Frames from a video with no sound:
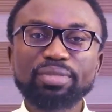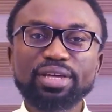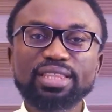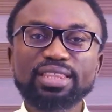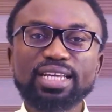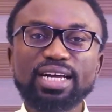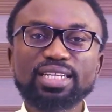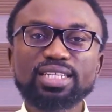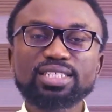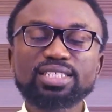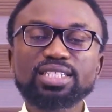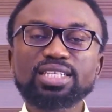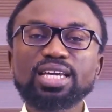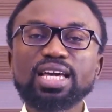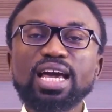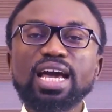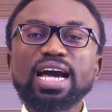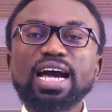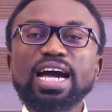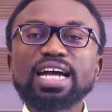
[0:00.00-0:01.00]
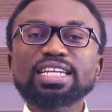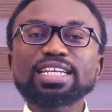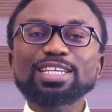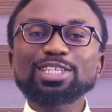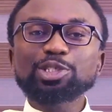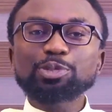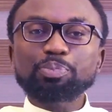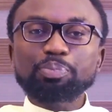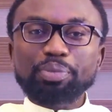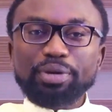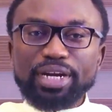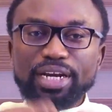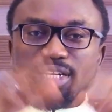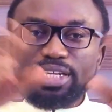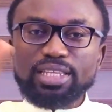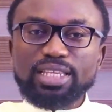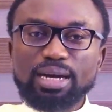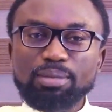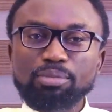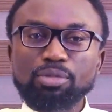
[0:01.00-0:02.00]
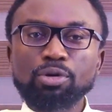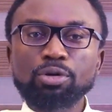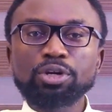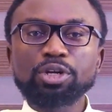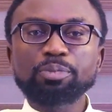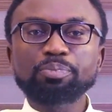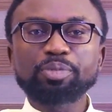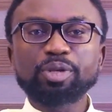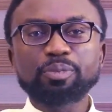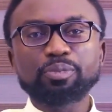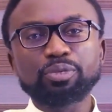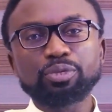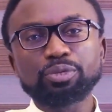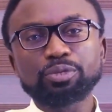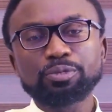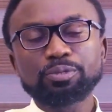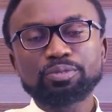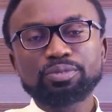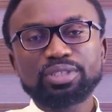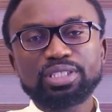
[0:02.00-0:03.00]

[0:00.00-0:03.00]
mentality and they spread it among the people.